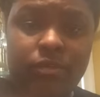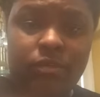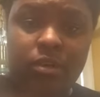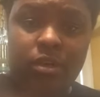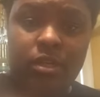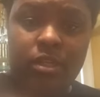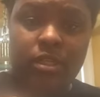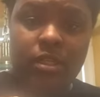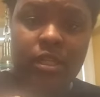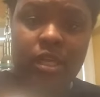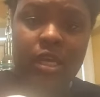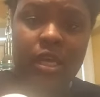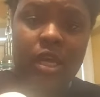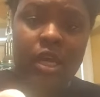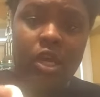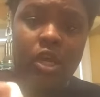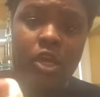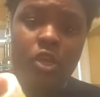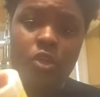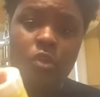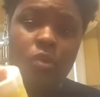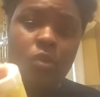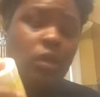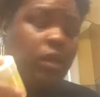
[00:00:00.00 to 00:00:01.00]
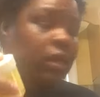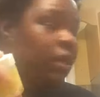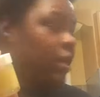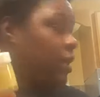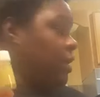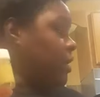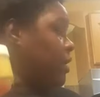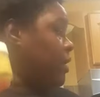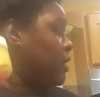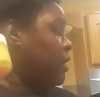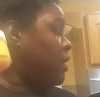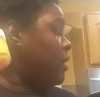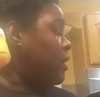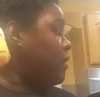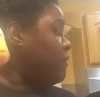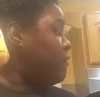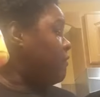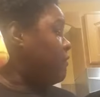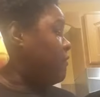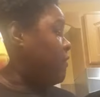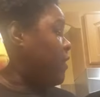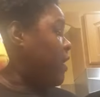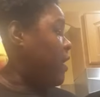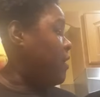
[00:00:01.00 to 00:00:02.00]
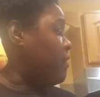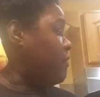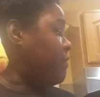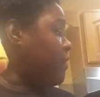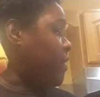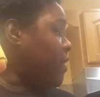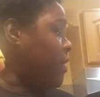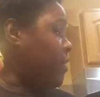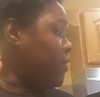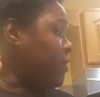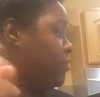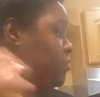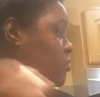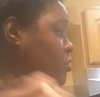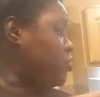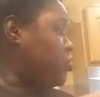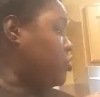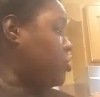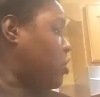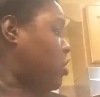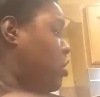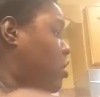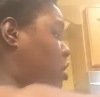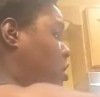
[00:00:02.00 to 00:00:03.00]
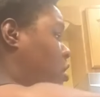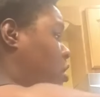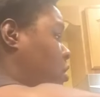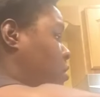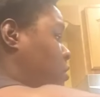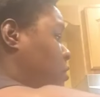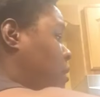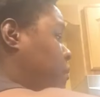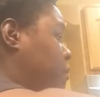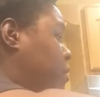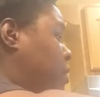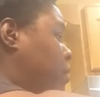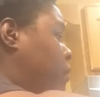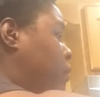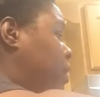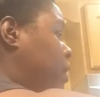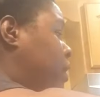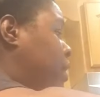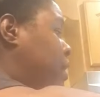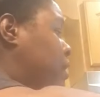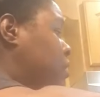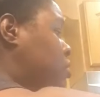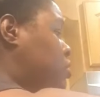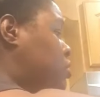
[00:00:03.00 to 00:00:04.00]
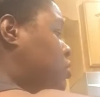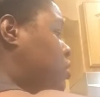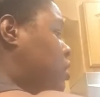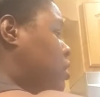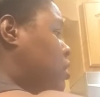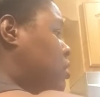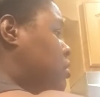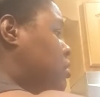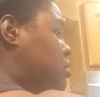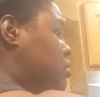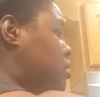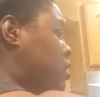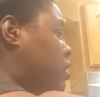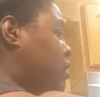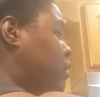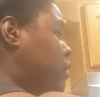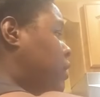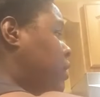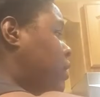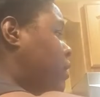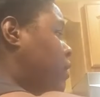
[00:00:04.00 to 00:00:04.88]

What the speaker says: for us. You can get a 5-ounce jar, a 1-ounce jar, sorry.